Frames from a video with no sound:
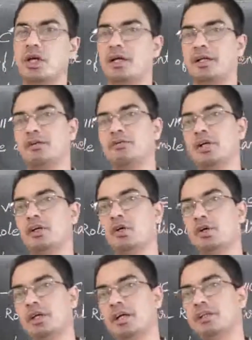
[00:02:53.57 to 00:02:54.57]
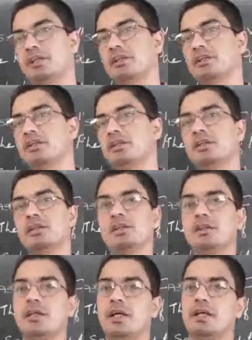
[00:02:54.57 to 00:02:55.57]
And if they don't get,
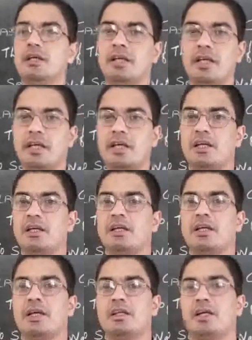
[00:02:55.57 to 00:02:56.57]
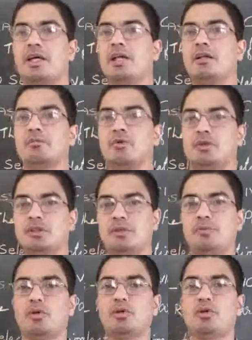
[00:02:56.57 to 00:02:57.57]
then they can get the help or
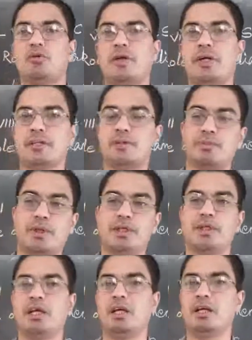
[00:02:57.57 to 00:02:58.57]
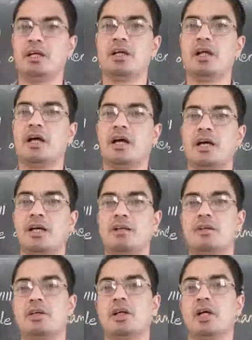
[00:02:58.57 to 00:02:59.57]
support of another party
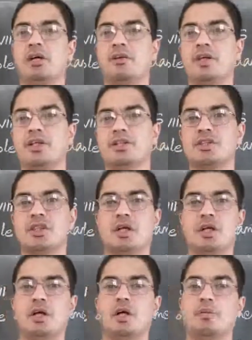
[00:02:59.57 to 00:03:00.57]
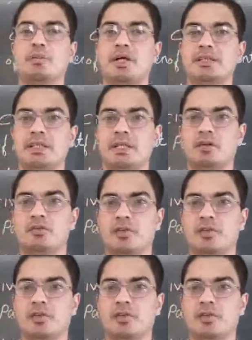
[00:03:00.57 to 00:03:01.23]
and reach the magic